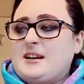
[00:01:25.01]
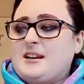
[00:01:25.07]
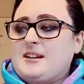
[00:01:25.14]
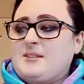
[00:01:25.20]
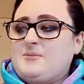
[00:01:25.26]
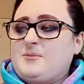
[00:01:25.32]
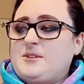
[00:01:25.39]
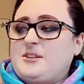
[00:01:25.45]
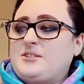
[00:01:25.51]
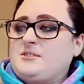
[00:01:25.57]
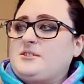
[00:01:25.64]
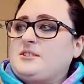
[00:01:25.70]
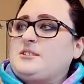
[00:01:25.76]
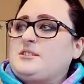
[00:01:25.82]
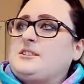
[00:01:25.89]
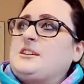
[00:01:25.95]
I didn't want to do
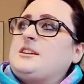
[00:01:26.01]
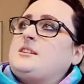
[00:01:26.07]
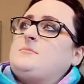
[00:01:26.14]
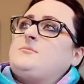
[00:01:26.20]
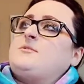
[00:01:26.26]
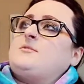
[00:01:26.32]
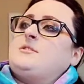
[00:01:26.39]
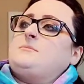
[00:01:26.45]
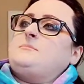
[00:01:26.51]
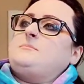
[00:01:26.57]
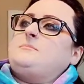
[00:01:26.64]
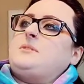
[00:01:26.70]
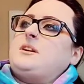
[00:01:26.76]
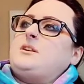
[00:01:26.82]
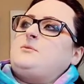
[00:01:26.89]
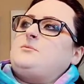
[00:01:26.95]
this in the animal room,
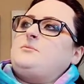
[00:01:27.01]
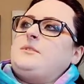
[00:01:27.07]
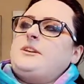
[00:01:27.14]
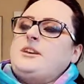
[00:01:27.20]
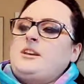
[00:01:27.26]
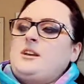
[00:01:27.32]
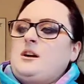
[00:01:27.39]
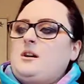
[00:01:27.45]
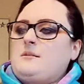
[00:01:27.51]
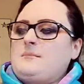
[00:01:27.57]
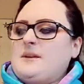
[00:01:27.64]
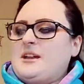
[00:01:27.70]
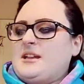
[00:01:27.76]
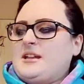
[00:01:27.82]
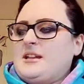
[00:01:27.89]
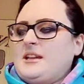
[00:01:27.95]
but we are
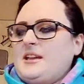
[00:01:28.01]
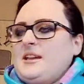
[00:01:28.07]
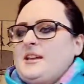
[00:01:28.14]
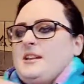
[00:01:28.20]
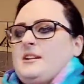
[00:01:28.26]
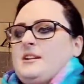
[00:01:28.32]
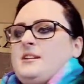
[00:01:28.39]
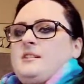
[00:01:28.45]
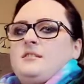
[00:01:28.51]
making